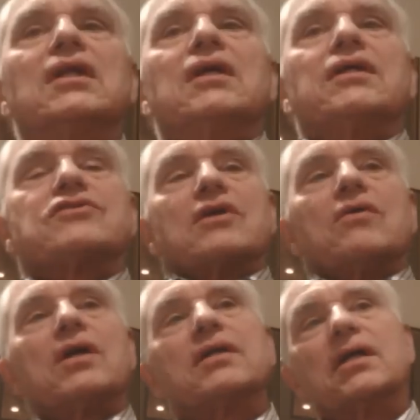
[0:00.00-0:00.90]
and so
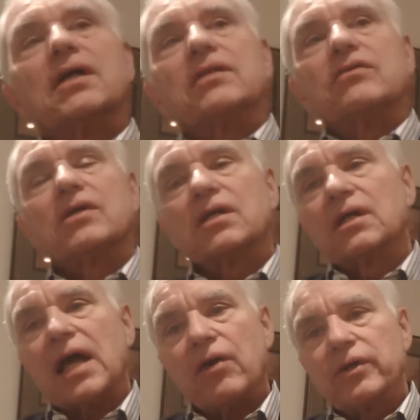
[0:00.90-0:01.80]
on, and
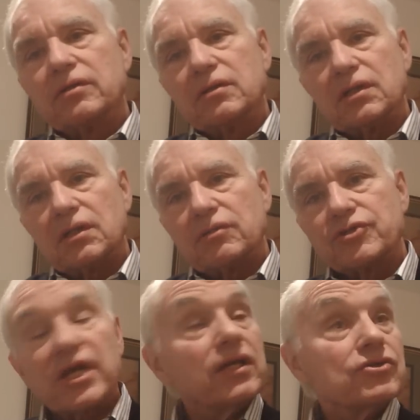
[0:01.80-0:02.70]
how it
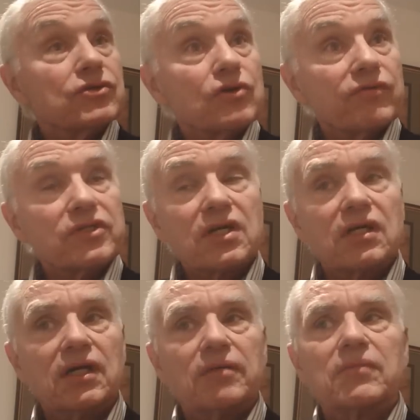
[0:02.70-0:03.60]
changes over
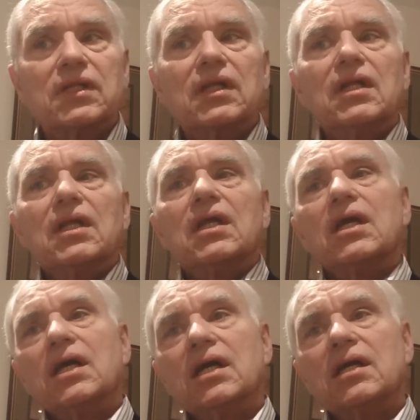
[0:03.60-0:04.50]
time?
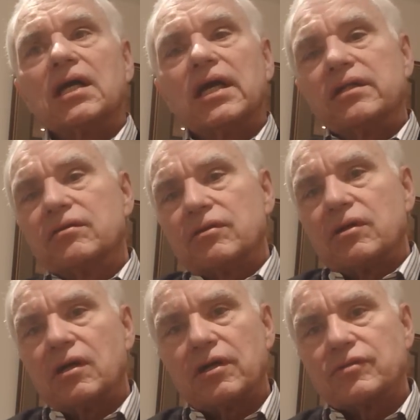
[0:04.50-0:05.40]
And there
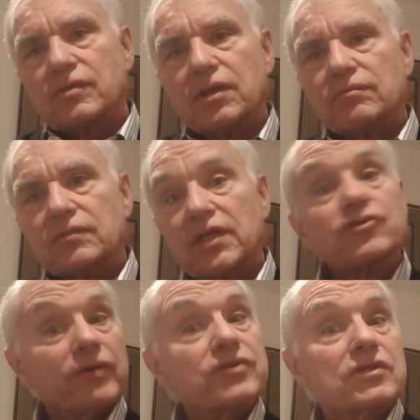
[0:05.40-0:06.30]
are
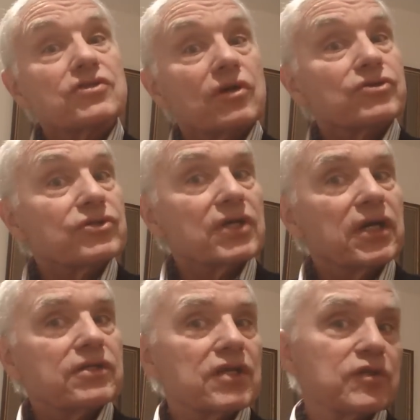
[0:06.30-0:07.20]
interesting social
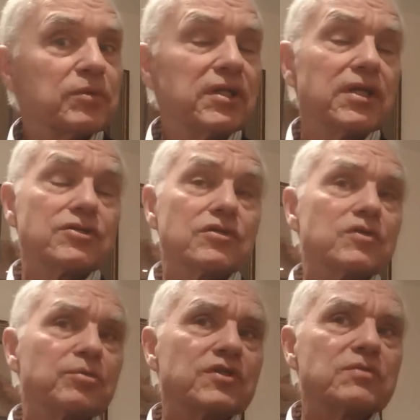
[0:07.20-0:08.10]
science explanations. The
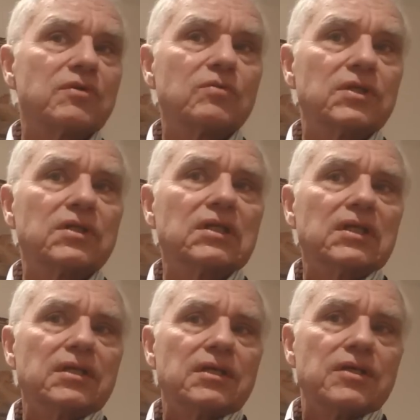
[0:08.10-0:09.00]
principal one
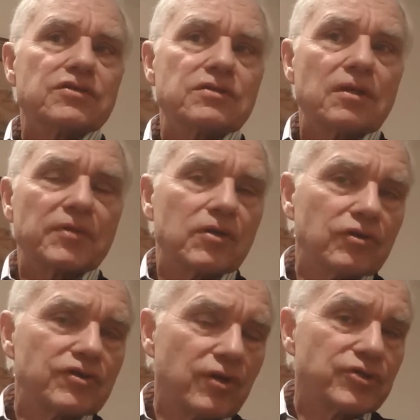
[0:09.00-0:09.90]
is something
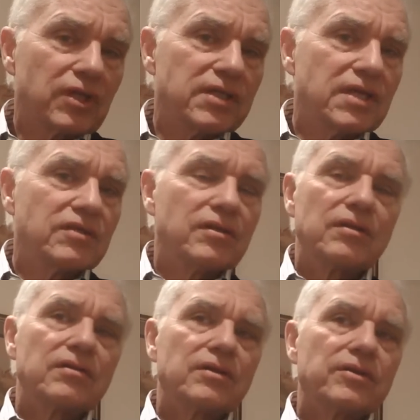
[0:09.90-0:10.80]
called social identity
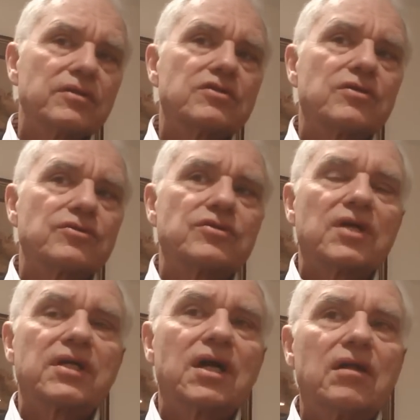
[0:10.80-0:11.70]
theory in social
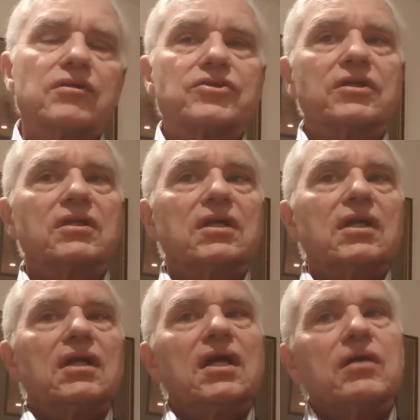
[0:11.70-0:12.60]
psychology.
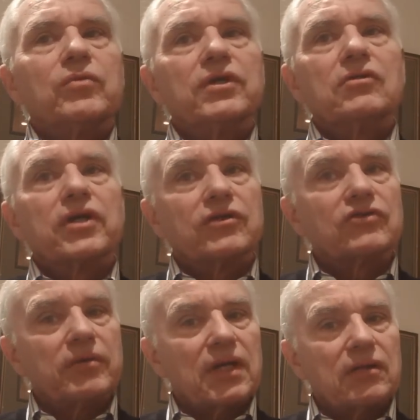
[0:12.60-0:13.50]
And we look at
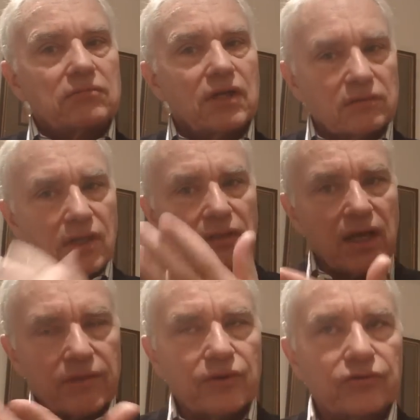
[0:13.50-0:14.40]
a
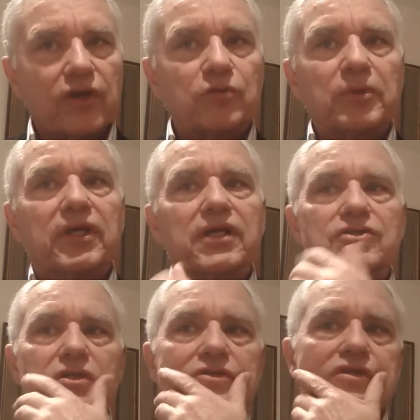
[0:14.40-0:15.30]
lot of those
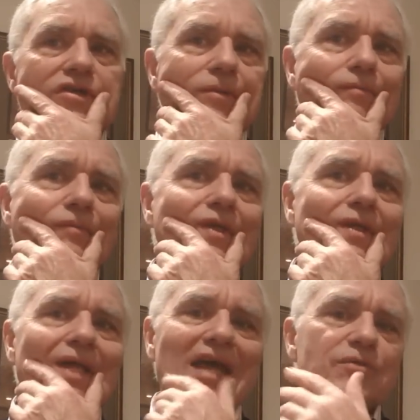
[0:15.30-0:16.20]
explanations, and some
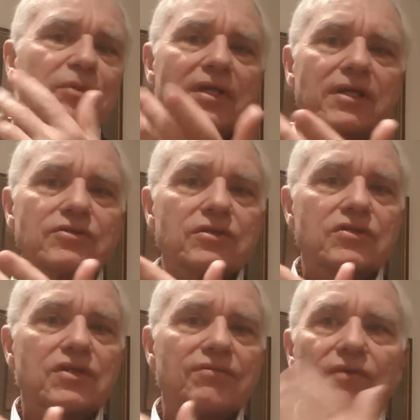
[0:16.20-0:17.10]

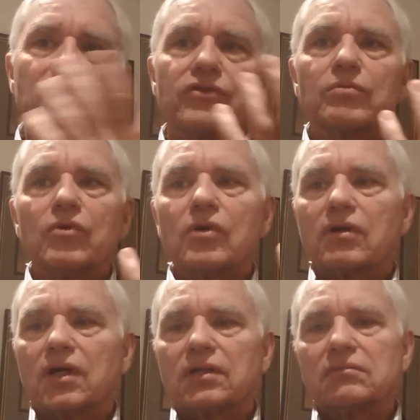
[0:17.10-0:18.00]
explanations that focus more
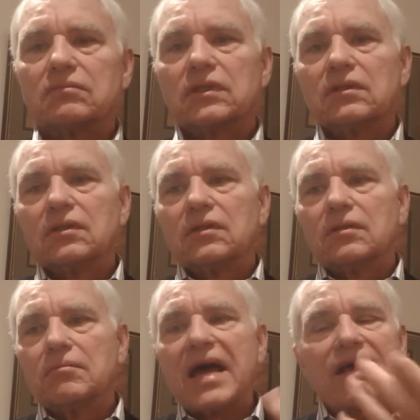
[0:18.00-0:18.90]
on
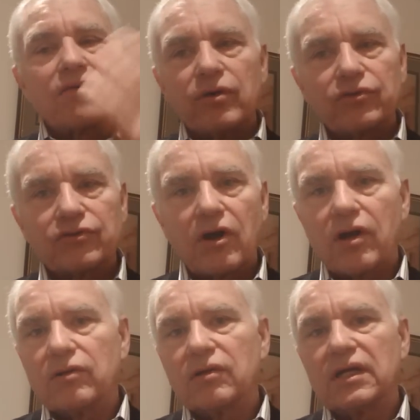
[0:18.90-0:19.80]
macro
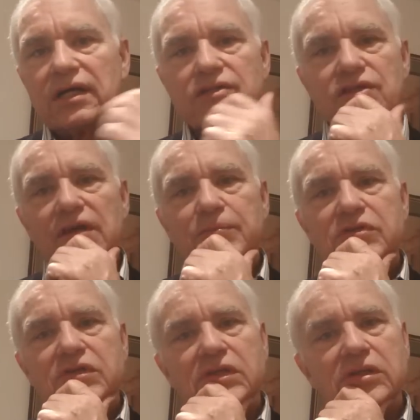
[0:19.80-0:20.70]
historical
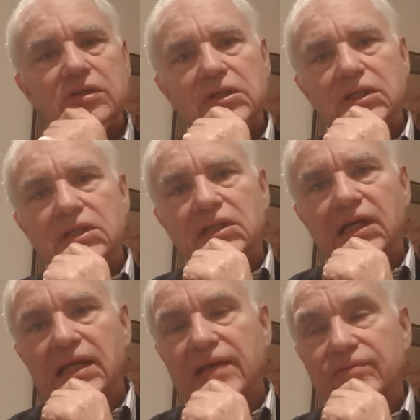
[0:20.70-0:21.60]
concepts, and
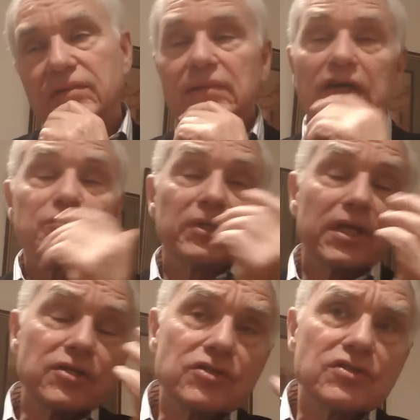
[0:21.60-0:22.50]
that have
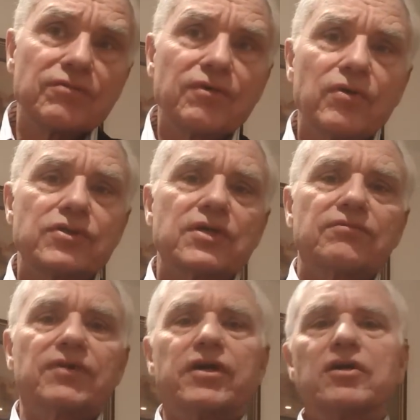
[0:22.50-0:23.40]
explanations that focus on
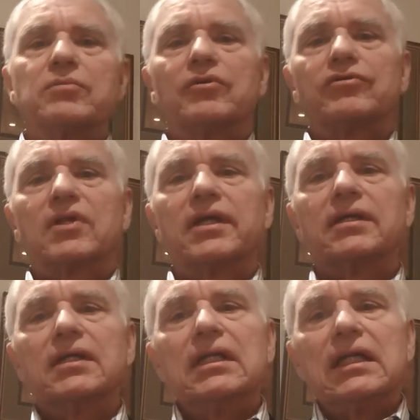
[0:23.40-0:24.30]
variables like
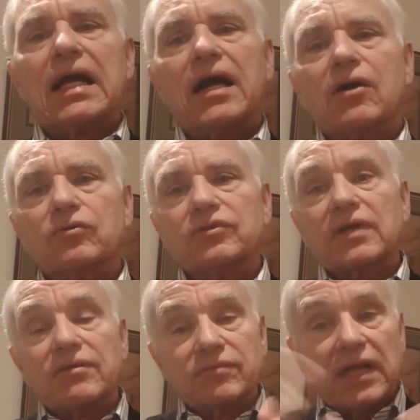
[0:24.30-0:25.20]
how
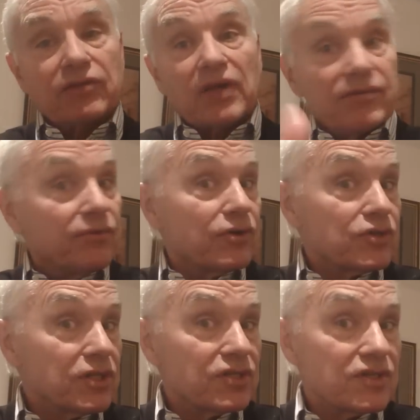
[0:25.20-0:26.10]

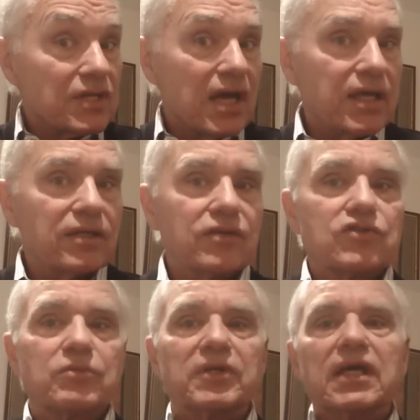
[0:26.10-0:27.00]
diverse the society is
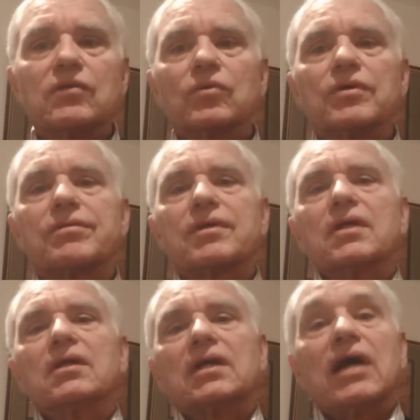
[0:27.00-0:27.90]
to begin with,
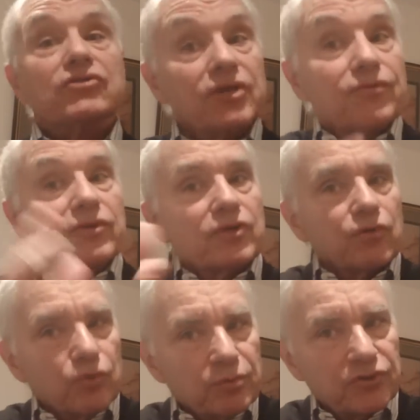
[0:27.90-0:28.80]
how different the
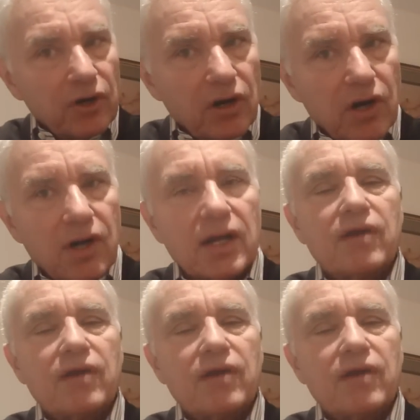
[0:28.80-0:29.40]
groups are,